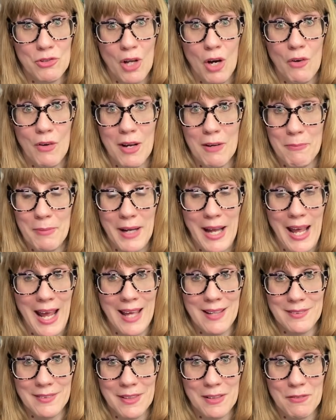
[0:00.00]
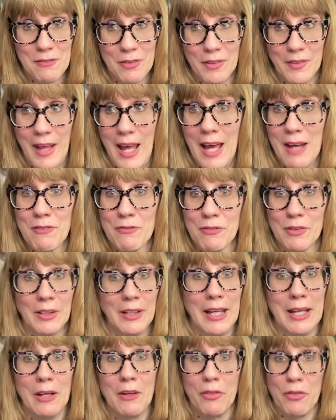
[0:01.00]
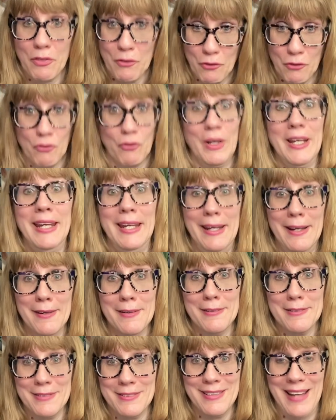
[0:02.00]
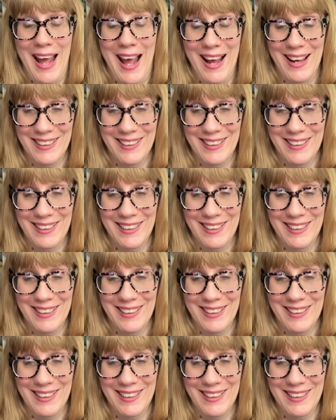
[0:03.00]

know I've been asking for that for like 3 years now.